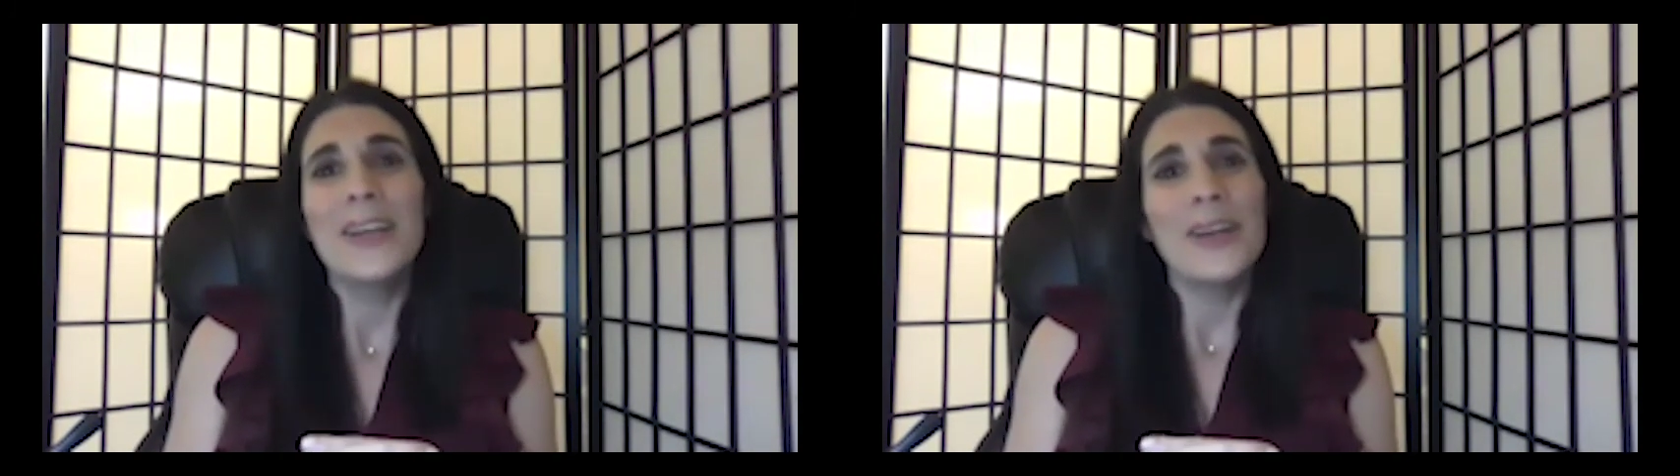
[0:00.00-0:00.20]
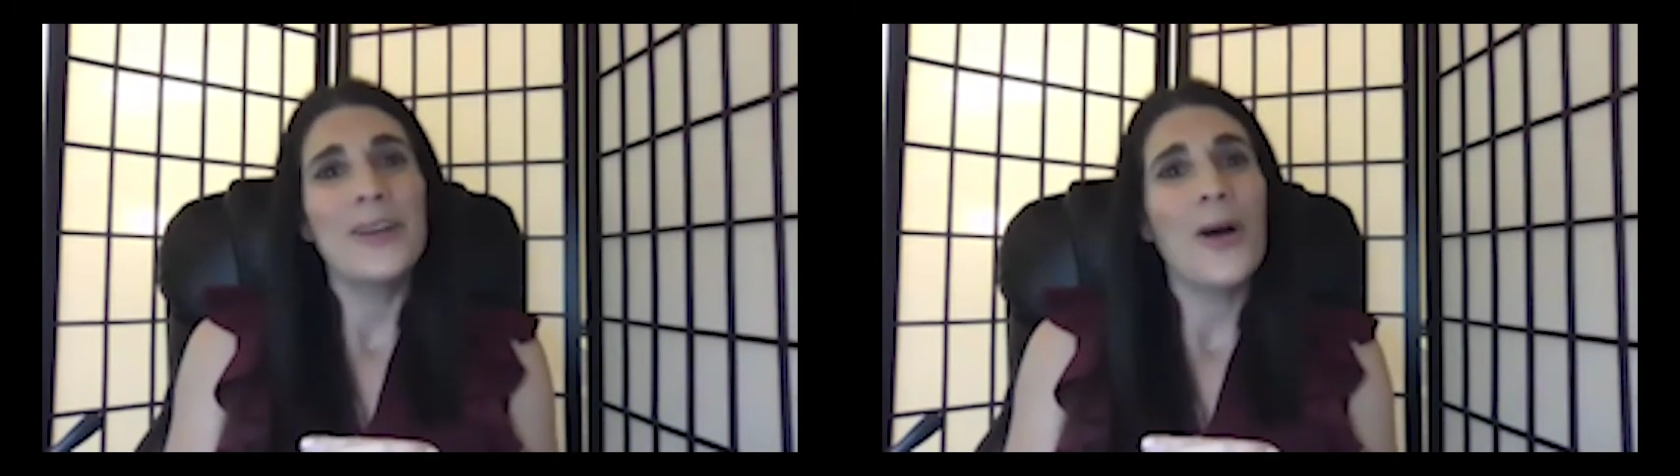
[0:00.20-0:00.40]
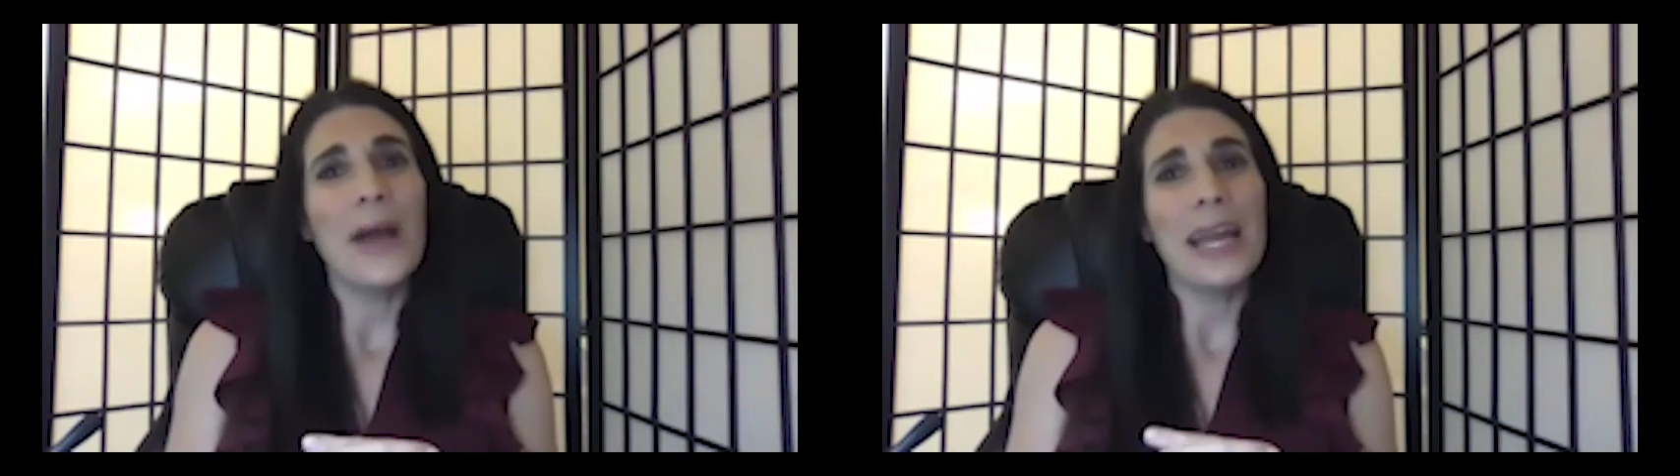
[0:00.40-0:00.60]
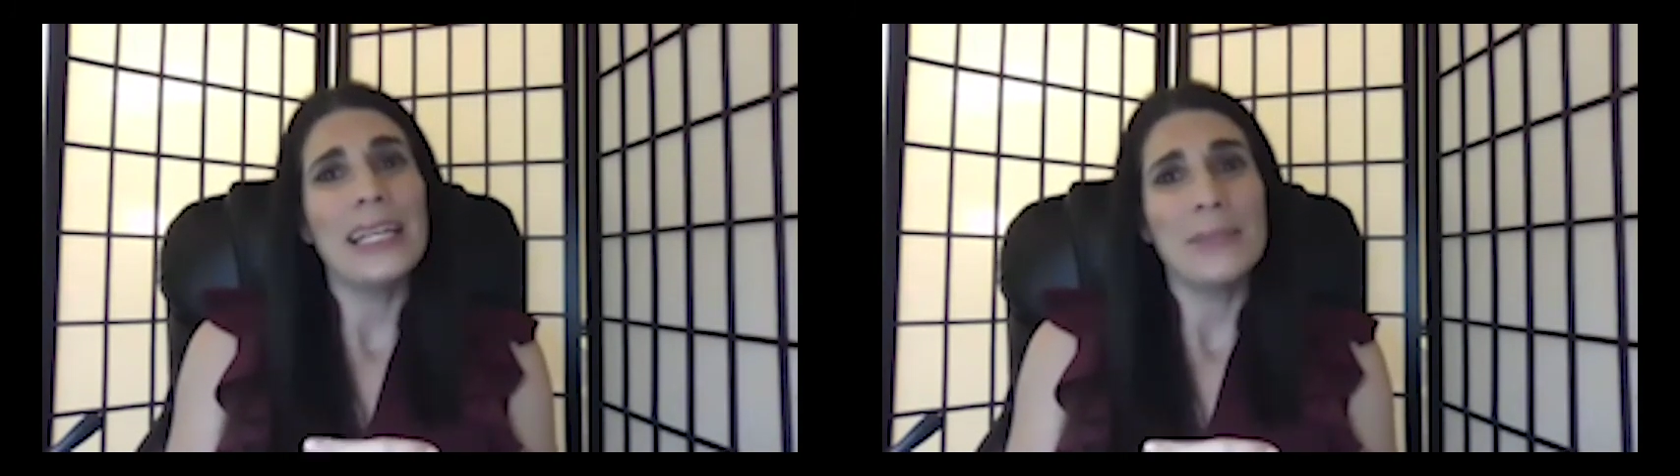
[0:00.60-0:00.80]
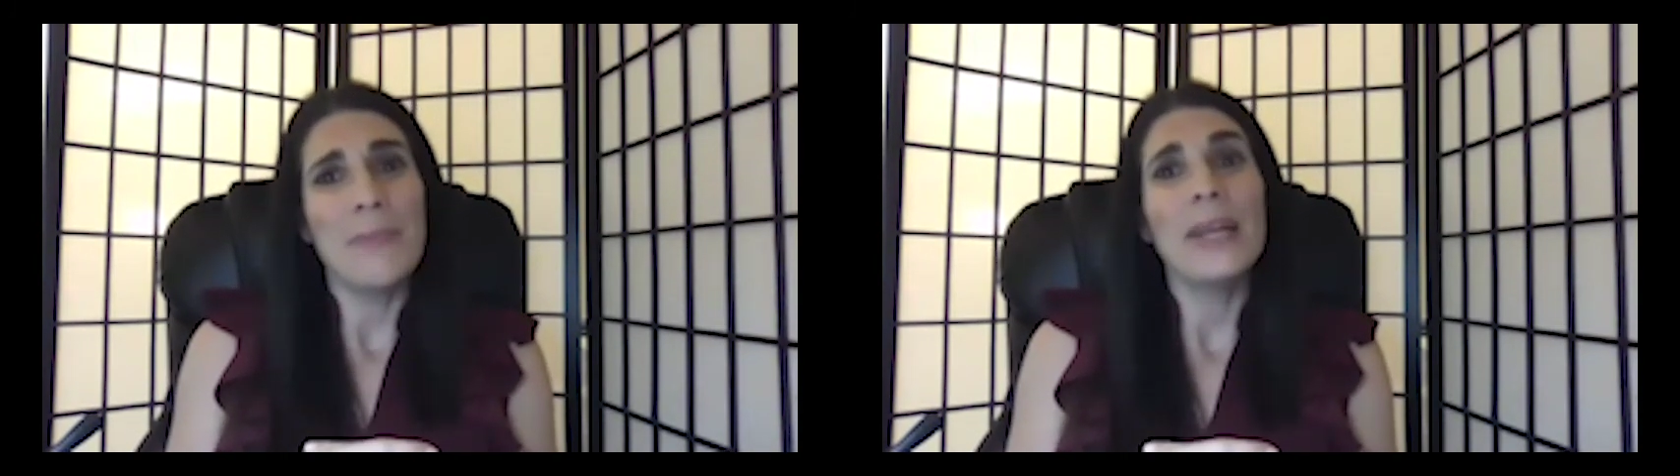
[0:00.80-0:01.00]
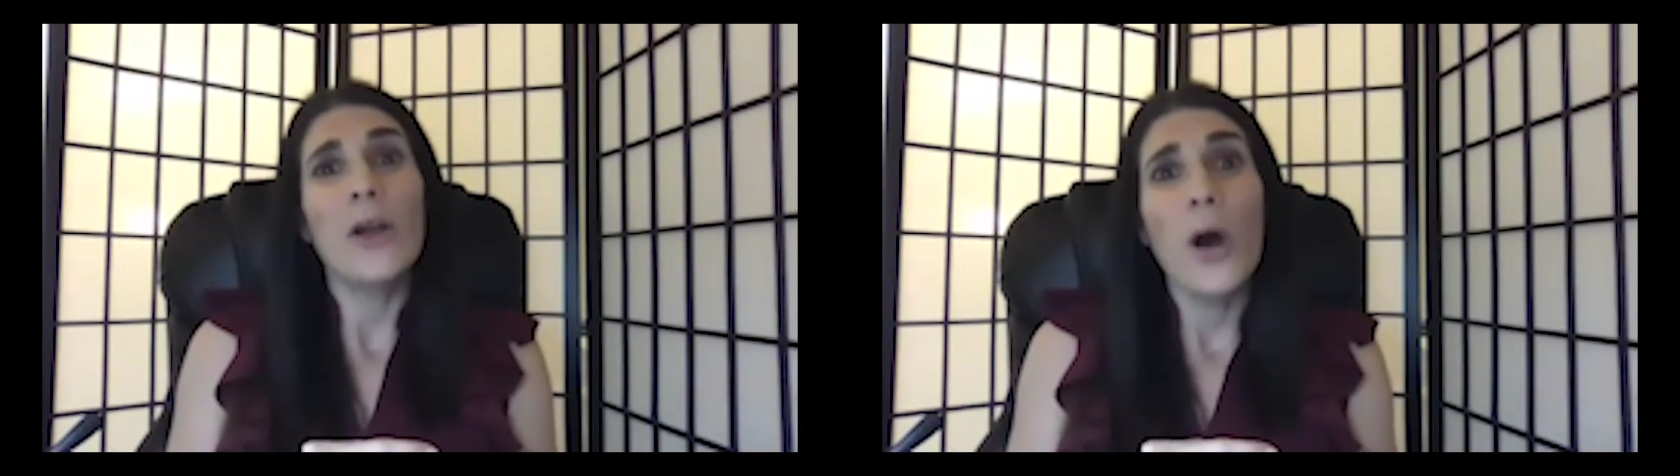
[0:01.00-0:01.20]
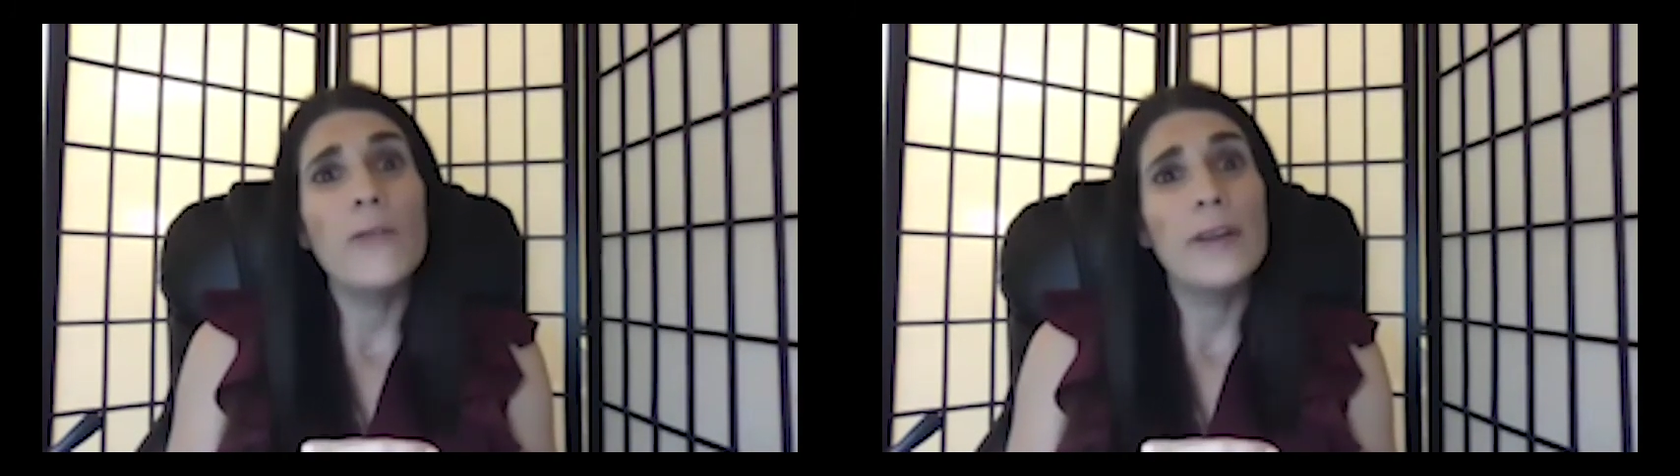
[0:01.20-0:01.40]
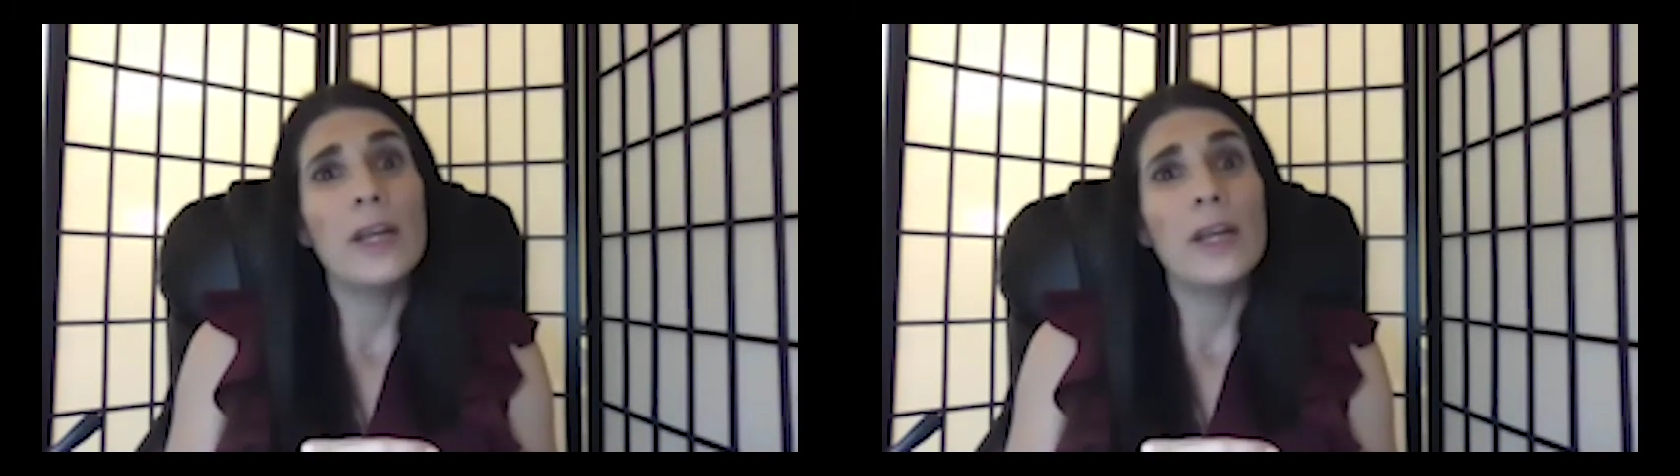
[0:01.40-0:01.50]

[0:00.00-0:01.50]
and it's been COVID